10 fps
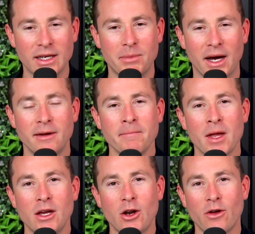But,
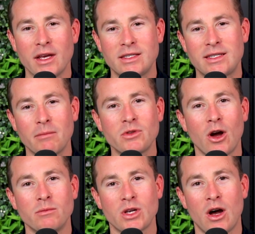there's
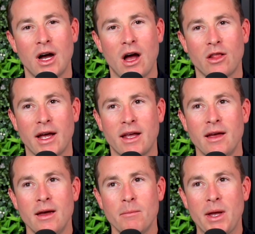sometimes
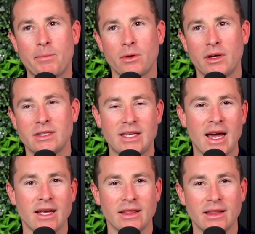there's a
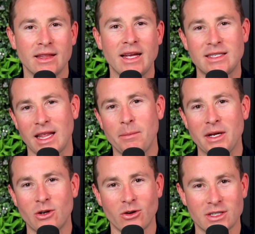saying, let
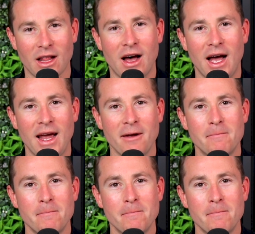sleeping dogs lie,